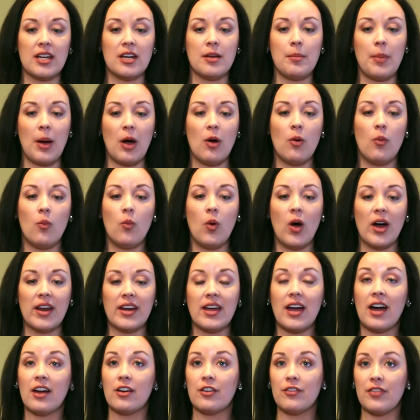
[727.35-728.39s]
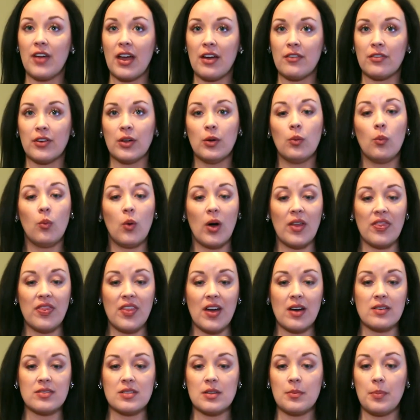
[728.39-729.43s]
in about 1 out of every
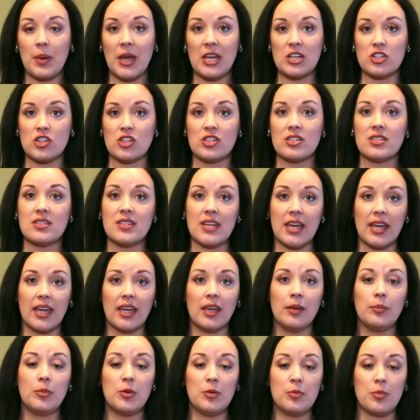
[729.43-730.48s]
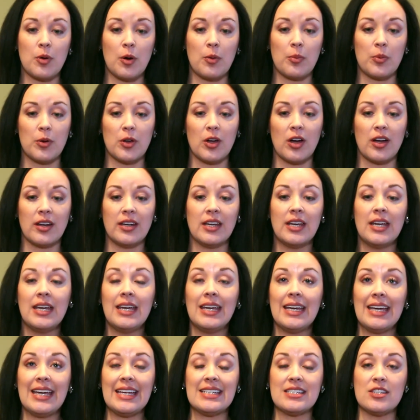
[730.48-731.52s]
1,000 patients taking bupropion,
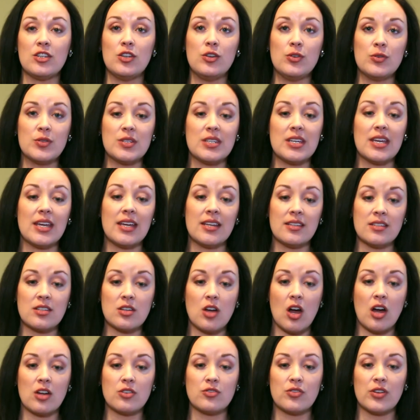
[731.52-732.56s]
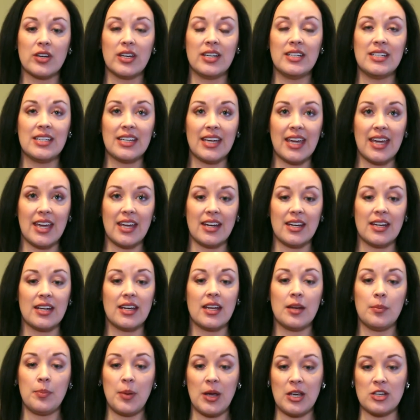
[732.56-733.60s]
its use is contraindicated
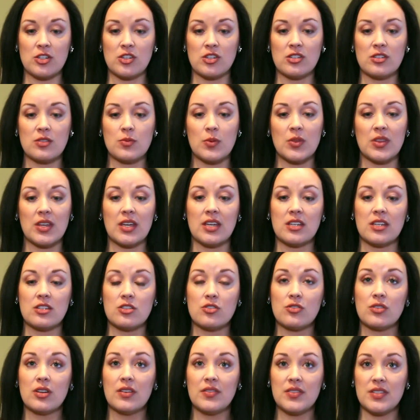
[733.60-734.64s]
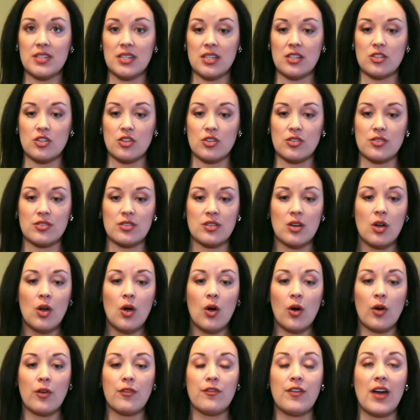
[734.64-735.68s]
in patients with a history of seizures
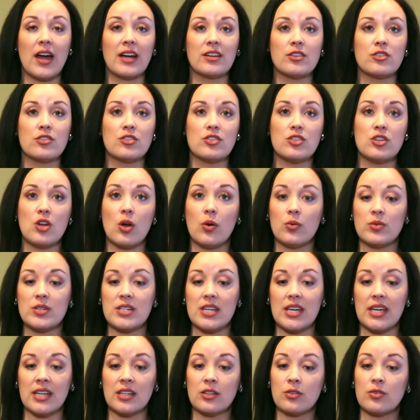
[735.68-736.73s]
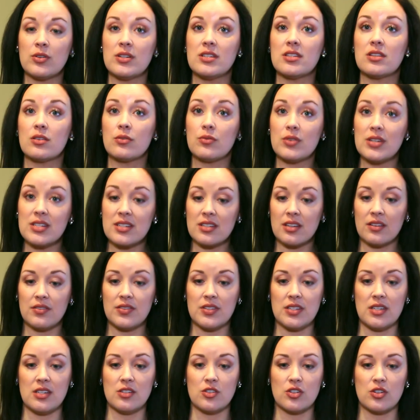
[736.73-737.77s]
or factors known to increase the risk of
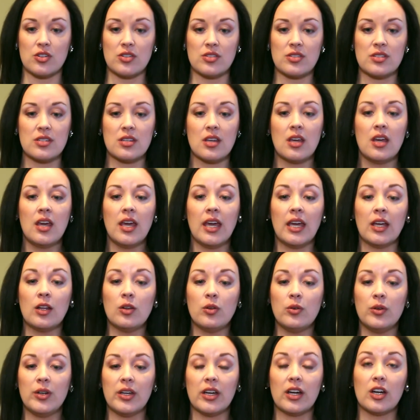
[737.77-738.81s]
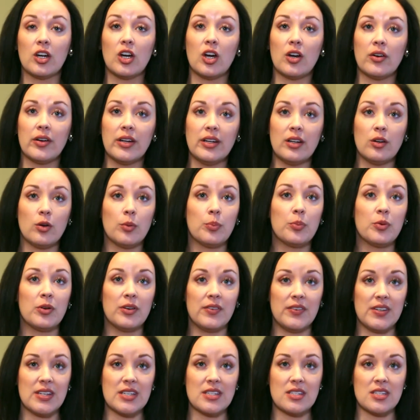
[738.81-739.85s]
seizures, including a current or
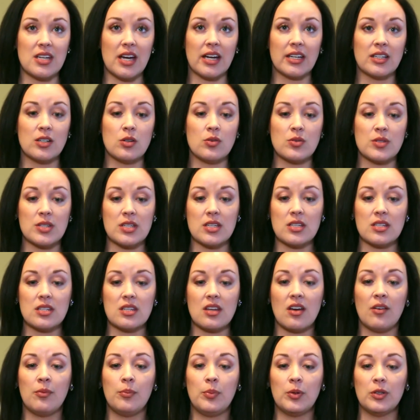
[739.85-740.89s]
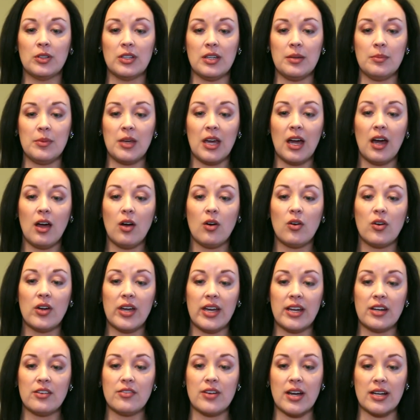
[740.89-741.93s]
previous diagnosis of bulimia or
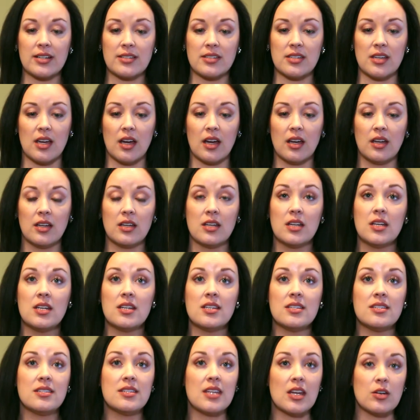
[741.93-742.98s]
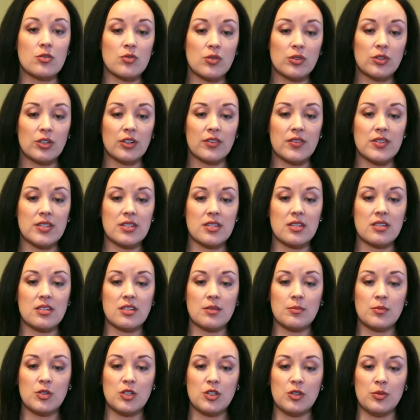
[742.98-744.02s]
anorexia, central nervous
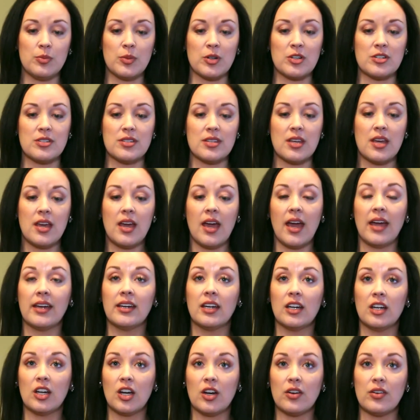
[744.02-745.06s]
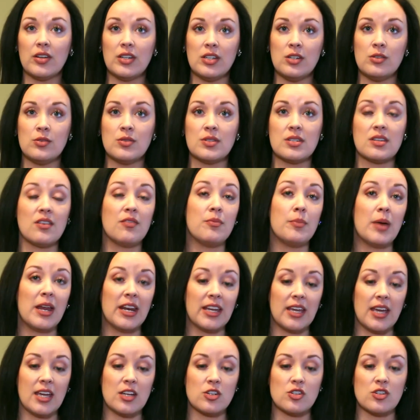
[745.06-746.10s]
system tumors, and concurrent use of
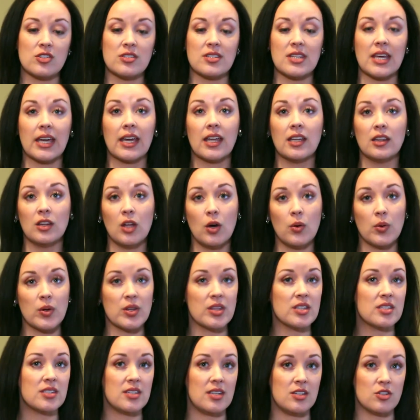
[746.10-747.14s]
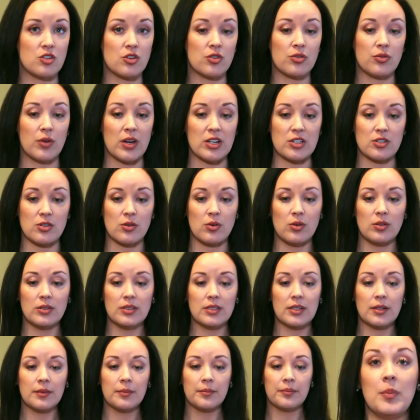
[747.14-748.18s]
medications that can lower the seizure
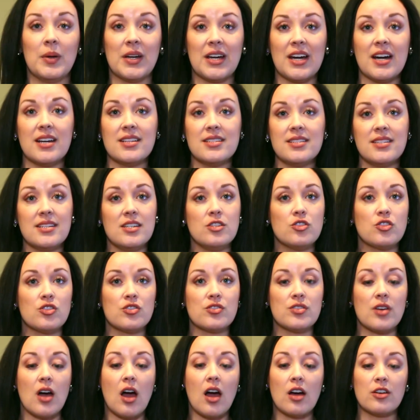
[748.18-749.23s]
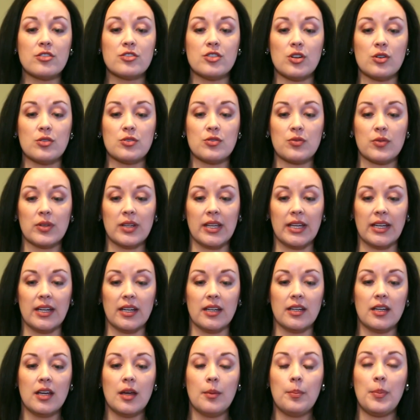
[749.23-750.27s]
threshold. Because seizures are
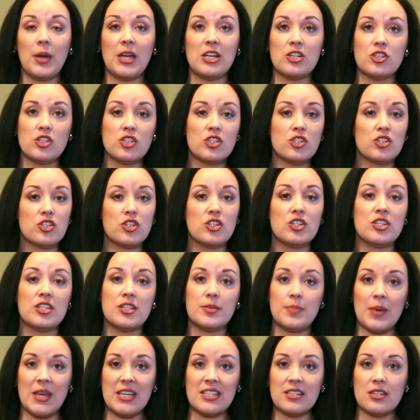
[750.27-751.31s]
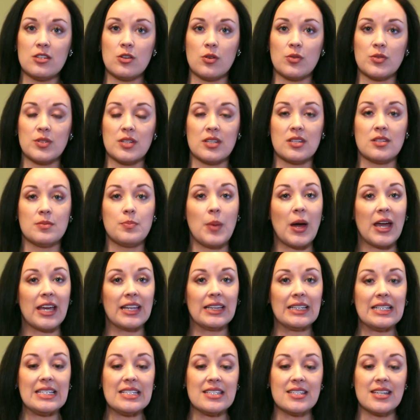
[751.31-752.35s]
dose-related, patients should space doses by
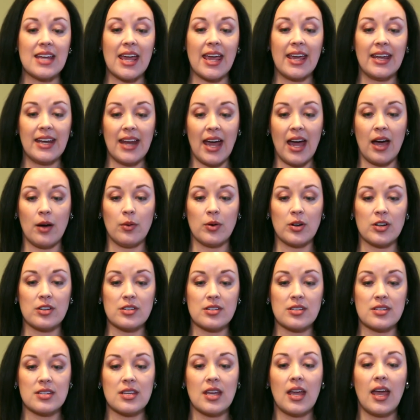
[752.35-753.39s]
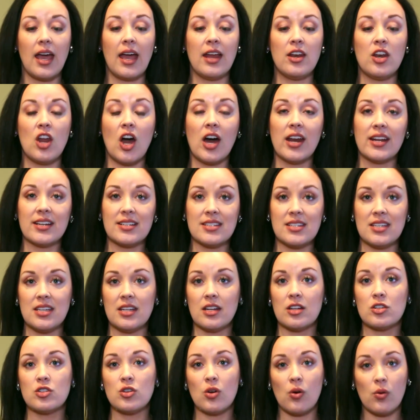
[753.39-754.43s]
at least 8 hours and not exceed
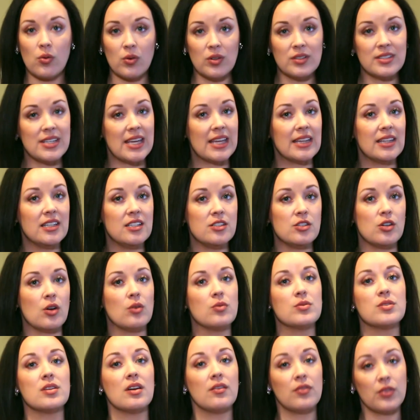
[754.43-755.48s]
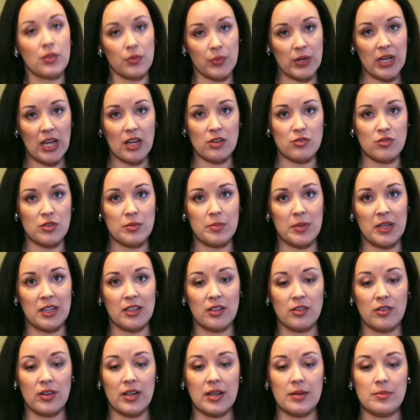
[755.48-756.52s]
a total daily dose of 300
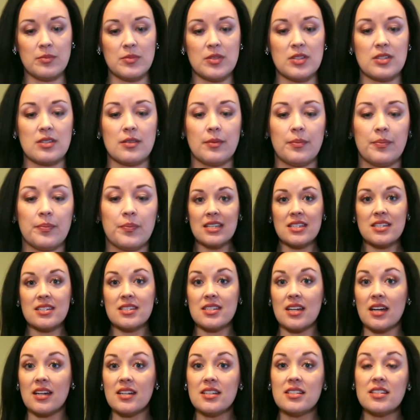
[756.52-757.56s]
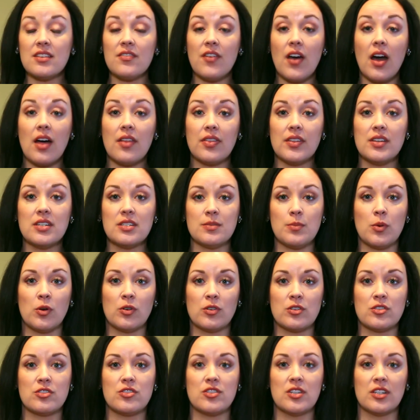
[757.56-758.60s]
milligrams. Studies of healthy
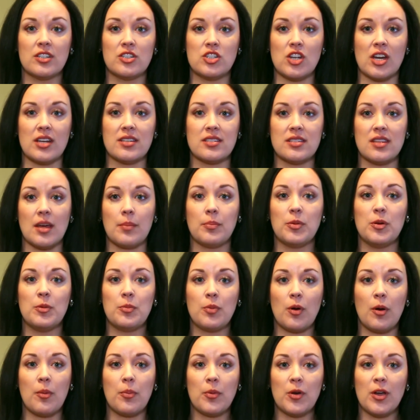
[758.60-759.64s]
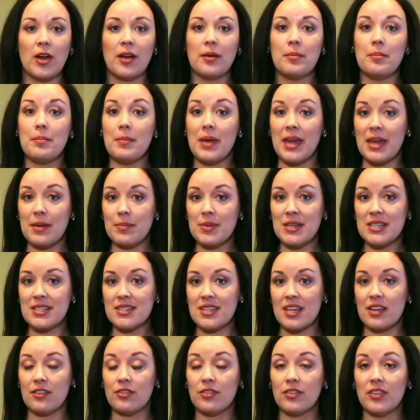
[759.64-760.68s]
smokers suggest that bupropion may be
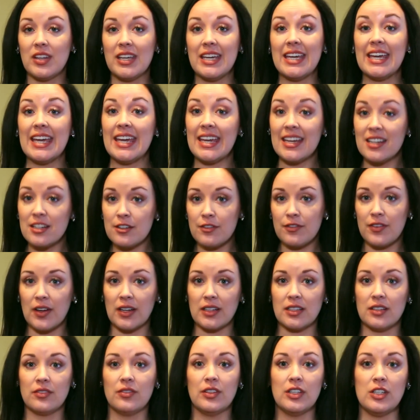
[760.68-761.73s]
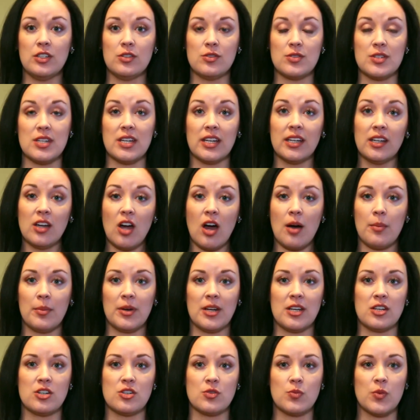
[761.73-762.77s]
safely and effectively used in
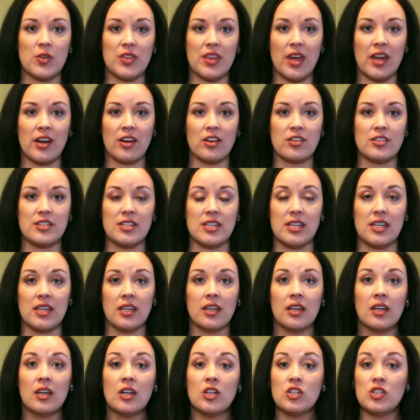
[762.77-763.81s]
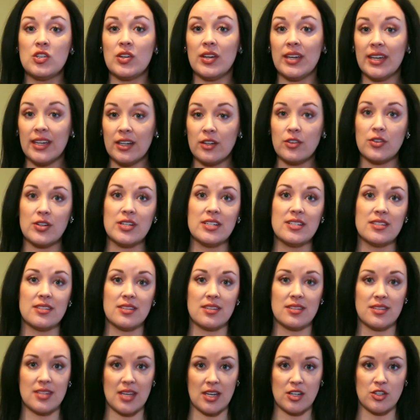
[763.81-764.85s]
combination with NRT to increase
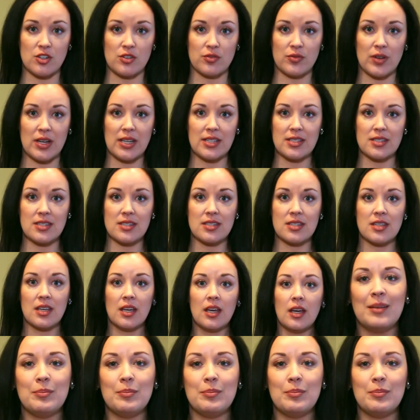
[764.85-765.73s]
cessation rates.